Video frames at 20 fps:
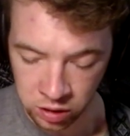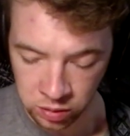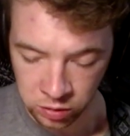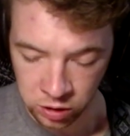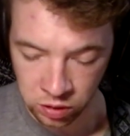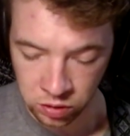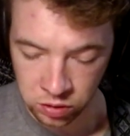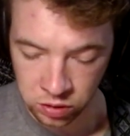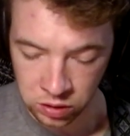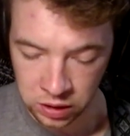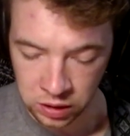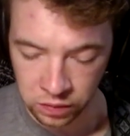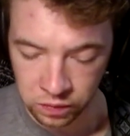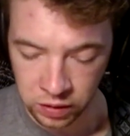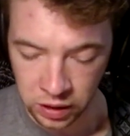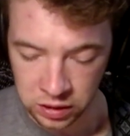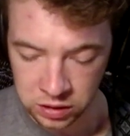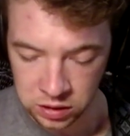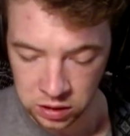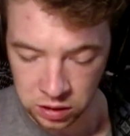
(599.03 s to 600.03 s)
I'm currently
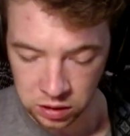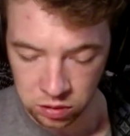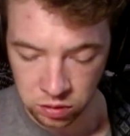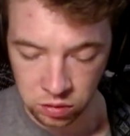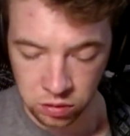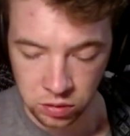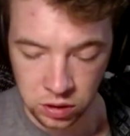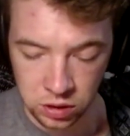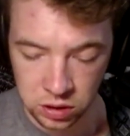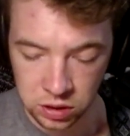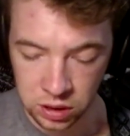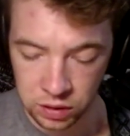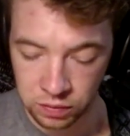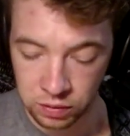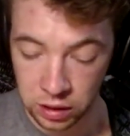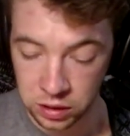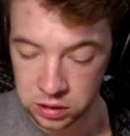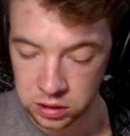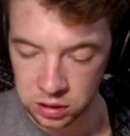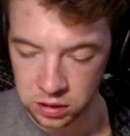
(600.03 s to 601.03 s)
advancing through this
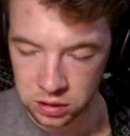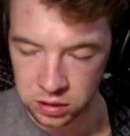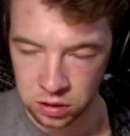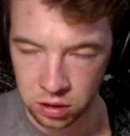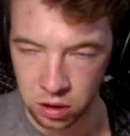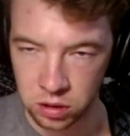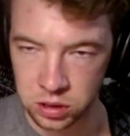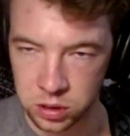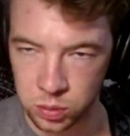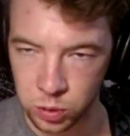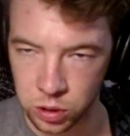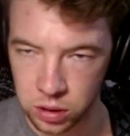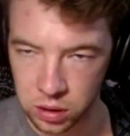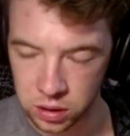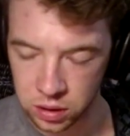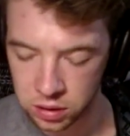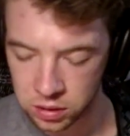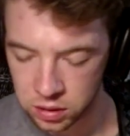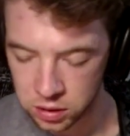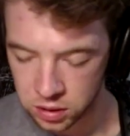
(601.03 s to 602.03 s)
Advancing Guitarist
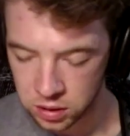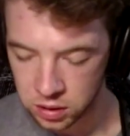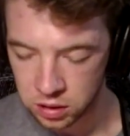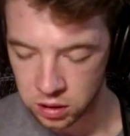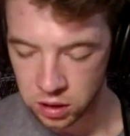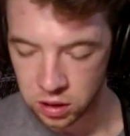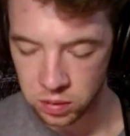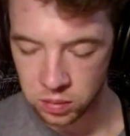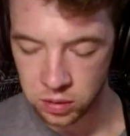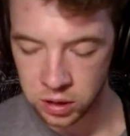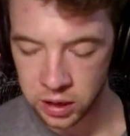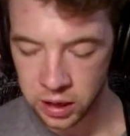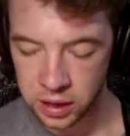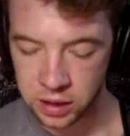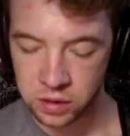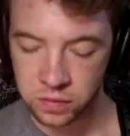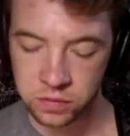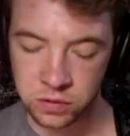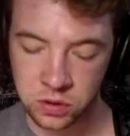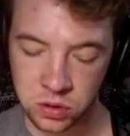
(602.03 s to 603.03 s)
book,
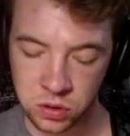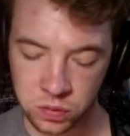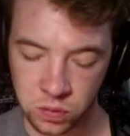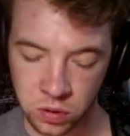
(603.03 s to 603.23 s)
kind of just